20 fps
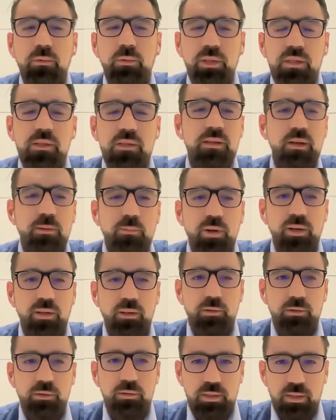wish
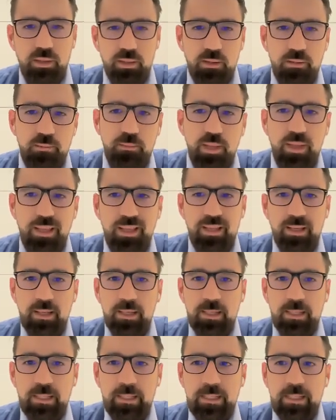someone could tell me
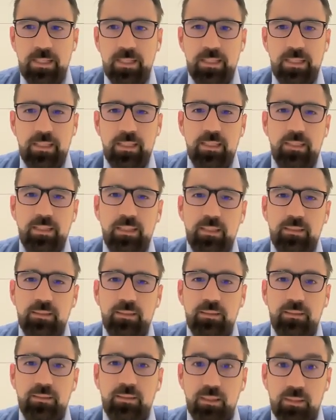
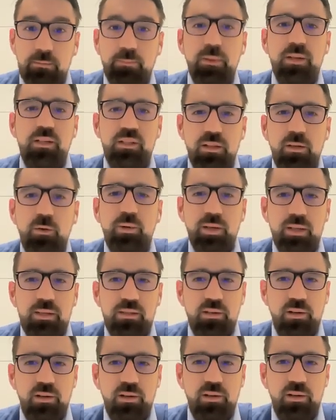is, especially when I
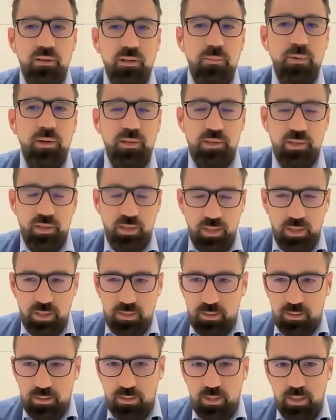started my journey
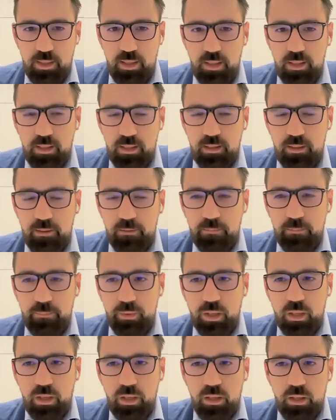as a TL,
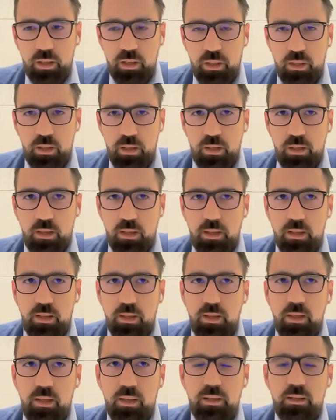
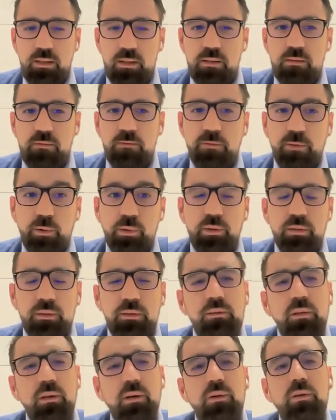is
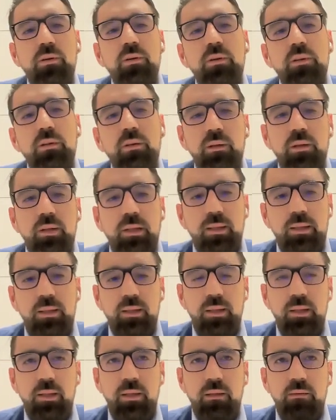focused on
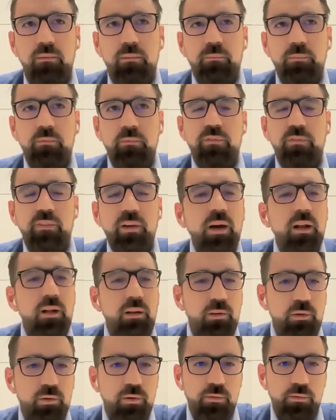the
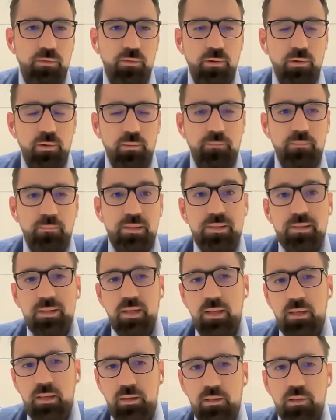value of
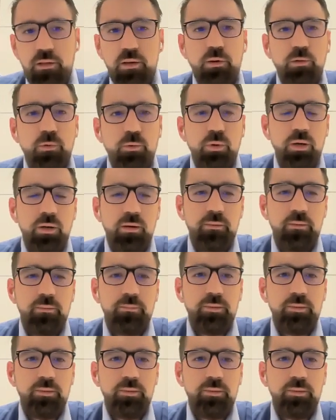saying no